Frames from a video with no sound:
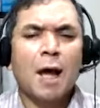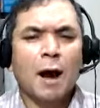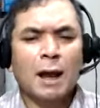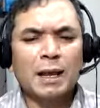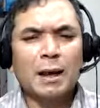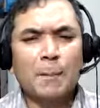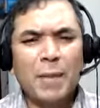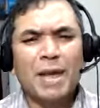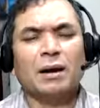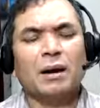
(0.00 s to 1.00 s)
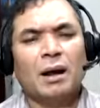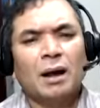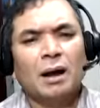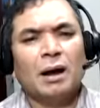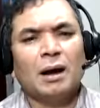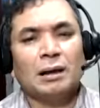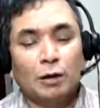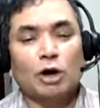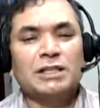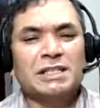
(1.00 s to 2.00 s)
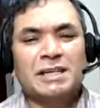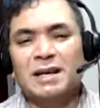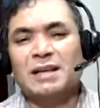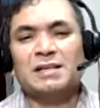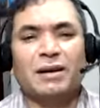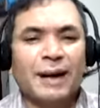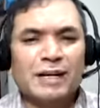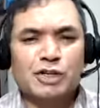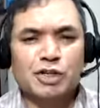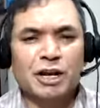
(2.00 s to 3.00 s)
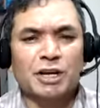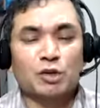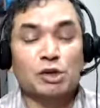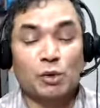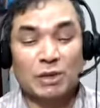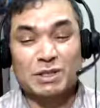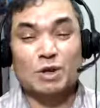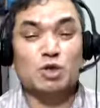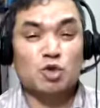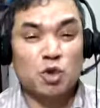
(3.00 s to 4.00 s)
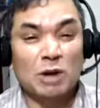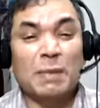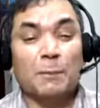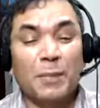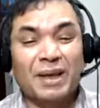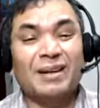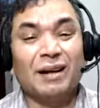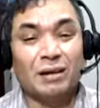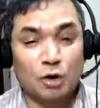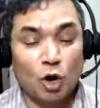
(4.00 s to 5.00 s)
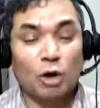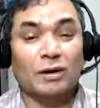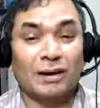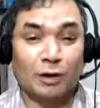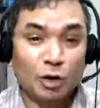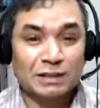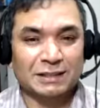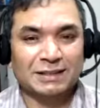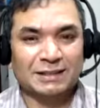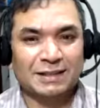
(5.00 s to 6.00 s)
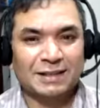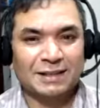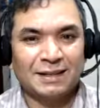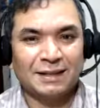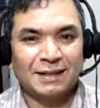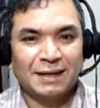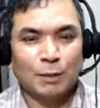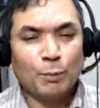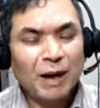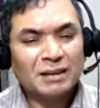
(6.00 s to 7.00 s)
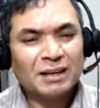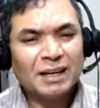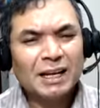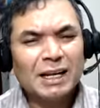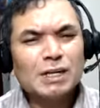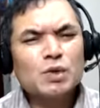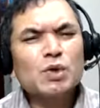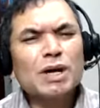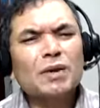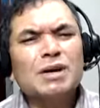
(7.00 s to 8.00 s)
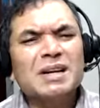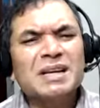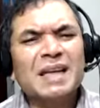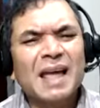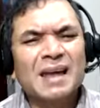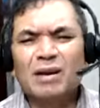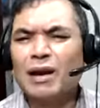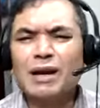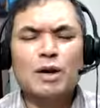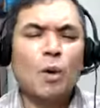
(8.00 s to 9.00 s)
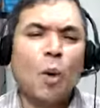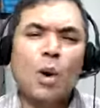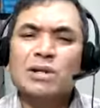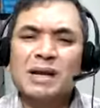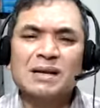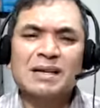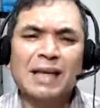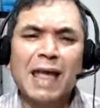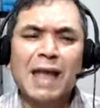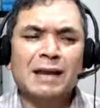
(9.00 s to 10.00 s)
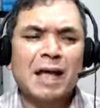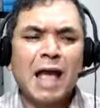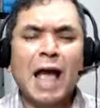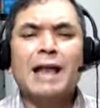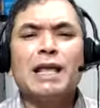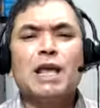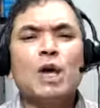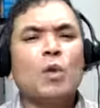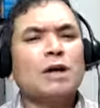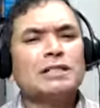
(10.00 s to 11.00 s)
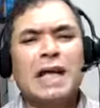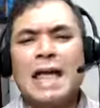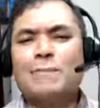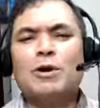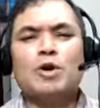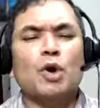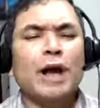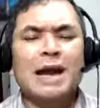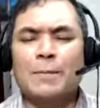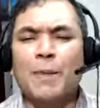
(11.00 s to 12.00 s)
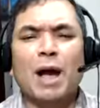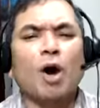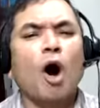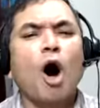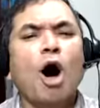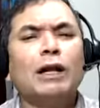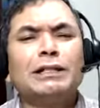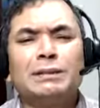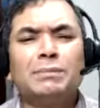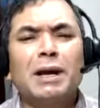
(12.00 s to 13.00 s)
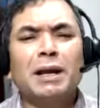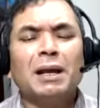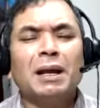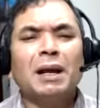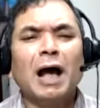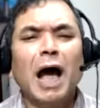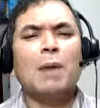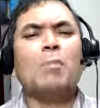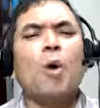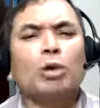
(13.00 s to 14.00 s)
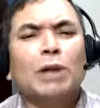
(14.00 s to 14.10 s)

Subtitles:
in a big losses in his real estate. So he was around $12 billion in losses. But it took around a decade or a little over than decade, and he was able to get back all his money and more than